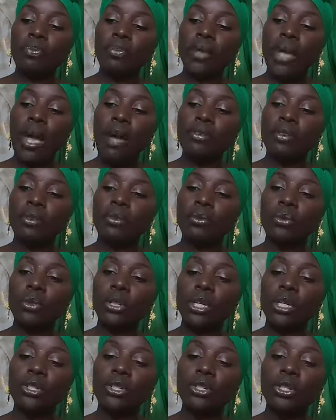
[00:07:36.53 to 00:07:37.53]
having
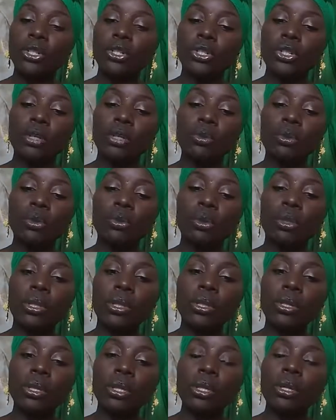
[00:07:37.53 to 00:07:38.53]
relationships
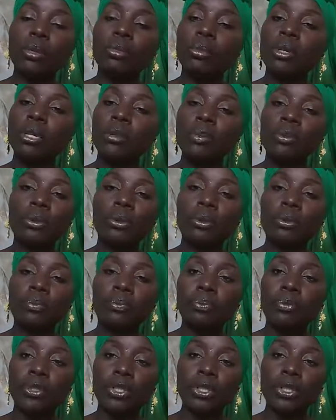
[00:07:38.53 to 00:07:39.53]
with people,
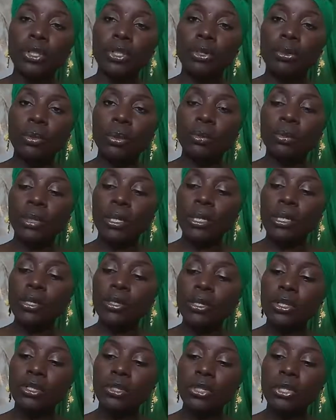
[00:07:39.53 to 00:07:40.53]
just human
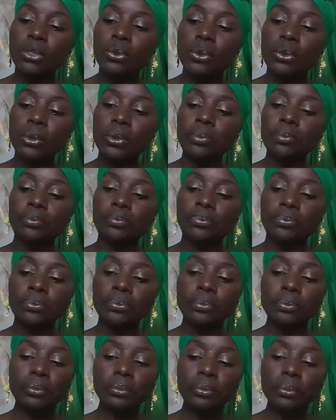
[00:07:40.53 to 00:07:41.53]
beings in general.
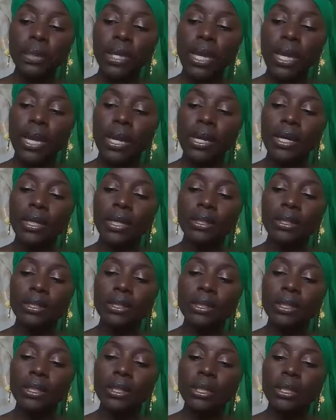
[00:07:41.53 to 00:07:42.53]
And
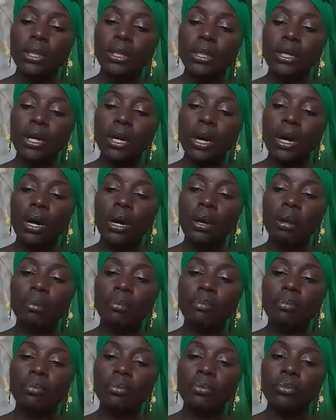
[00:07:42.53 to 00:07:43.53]

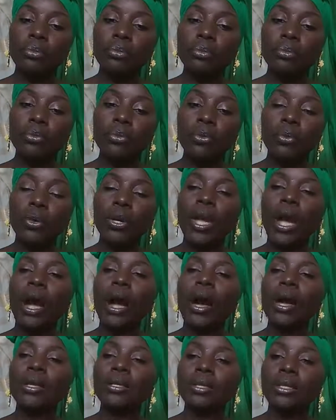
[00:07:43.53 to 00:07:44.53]
um, we
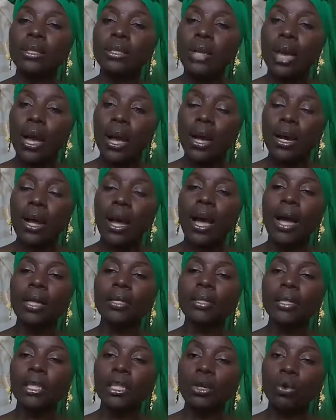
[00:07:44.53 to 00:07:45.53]

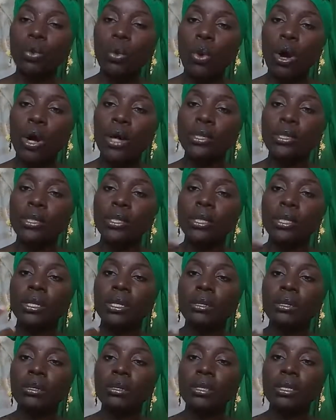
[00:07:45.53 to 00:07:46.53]
constantly want
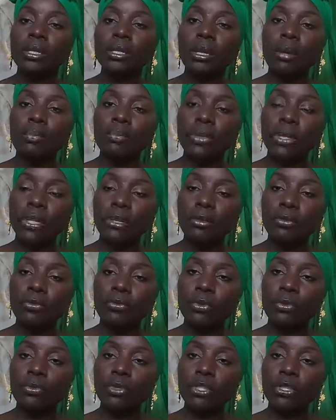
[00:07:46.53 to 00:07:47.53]
something
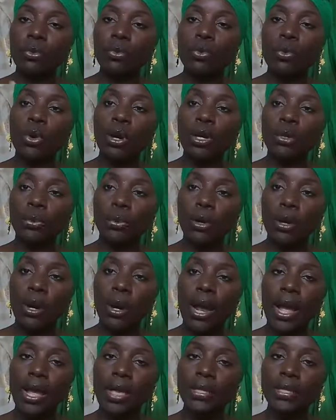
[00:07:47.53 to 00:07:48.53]
from someone. We're
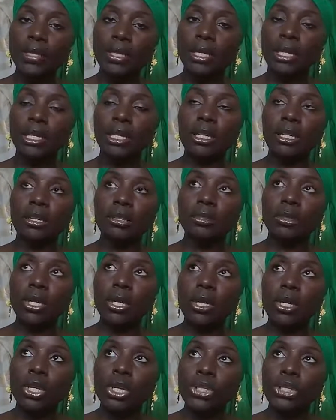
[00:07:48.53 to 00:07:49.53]
asking and
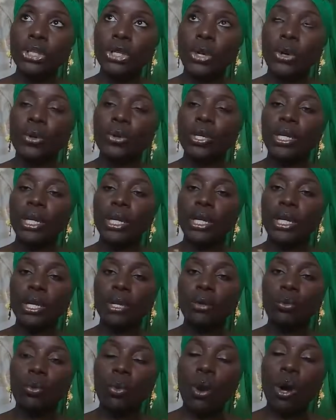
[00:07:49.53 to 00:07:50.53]
yearning
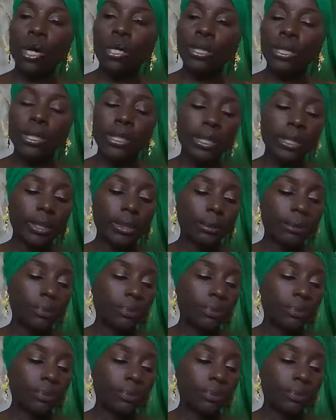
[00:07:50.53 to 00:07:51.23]
and wanting,